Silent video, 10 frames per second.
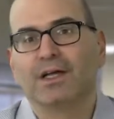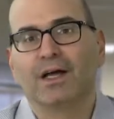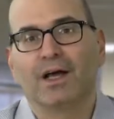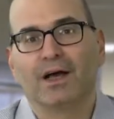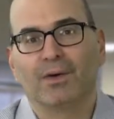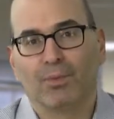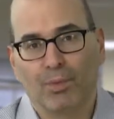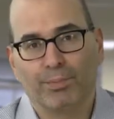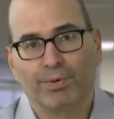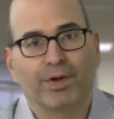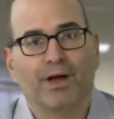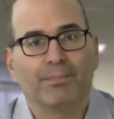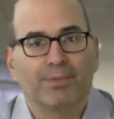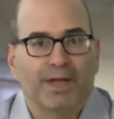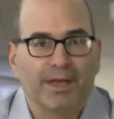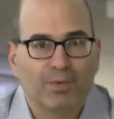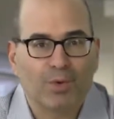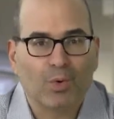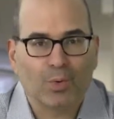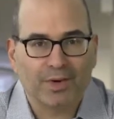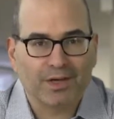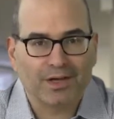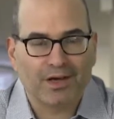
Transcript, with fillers: uh, we'll put up a recording